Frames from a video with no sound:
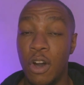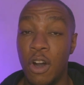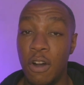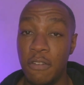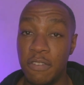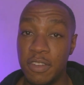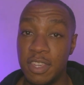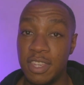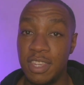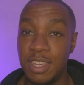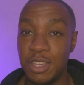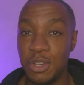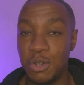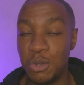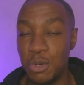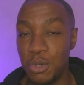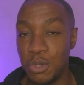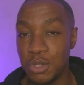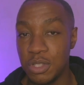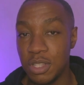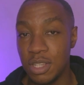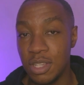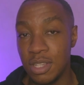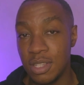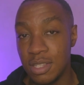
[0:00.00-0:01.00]
of
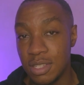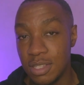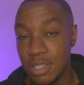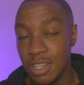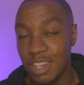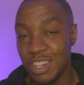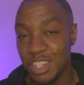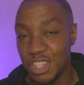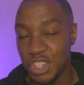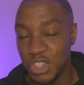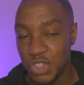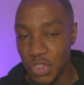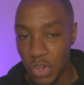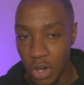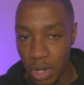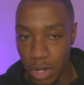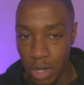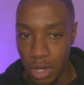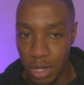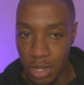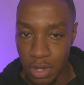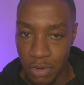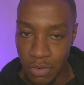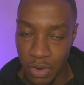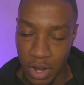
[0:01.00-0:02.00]
Kegels is a
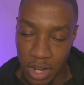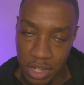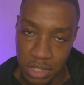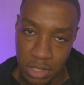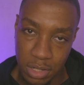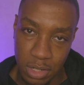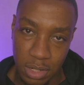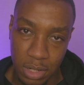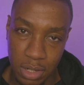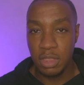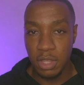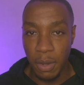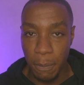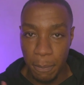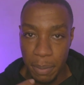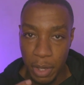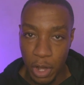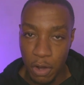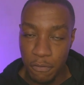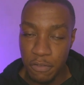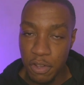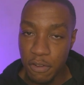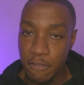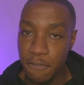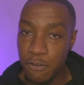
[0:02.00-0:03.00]
stronger erection. The
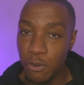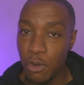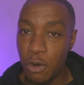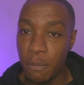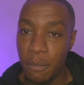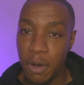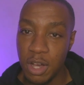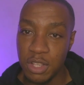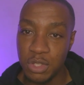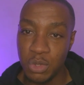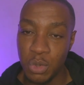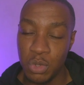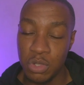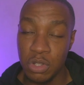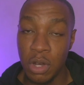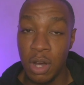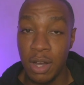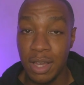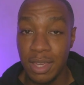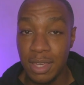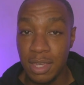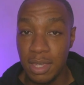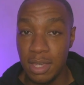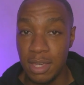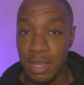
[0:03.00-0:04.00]
pelvic floor muscles are
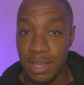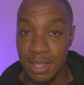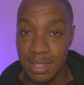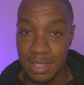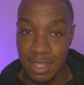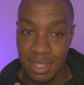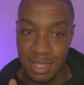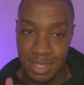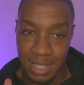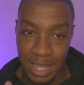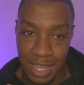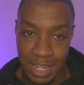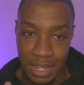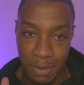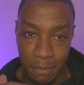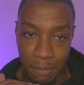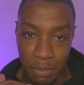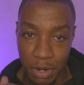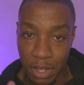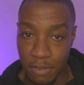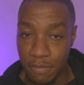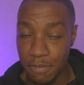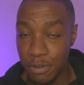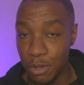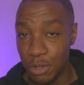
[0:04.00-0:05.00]
key in sustaining
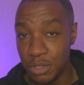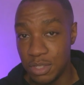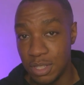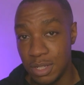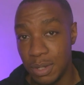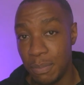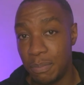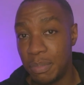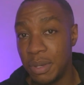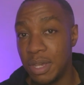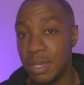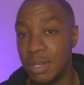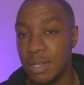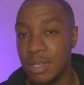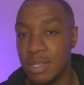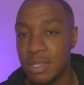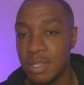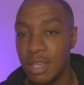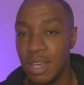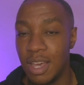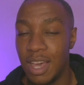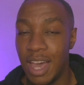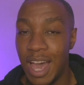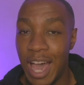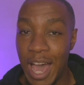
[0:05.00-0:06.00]
blood flow to the penis
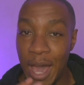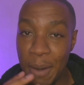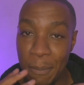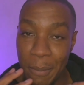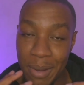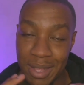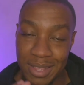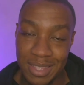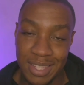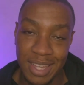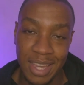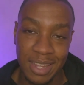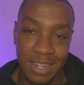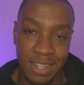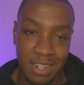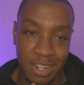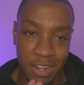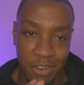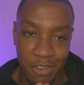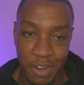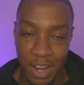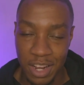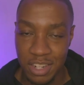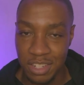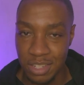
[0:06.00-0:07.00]
and maintaining
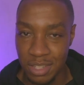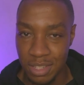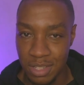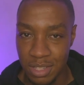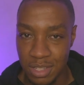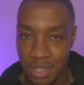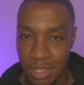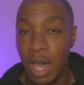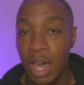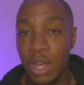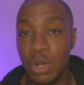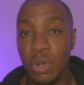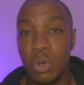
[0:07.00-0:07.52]
erections. And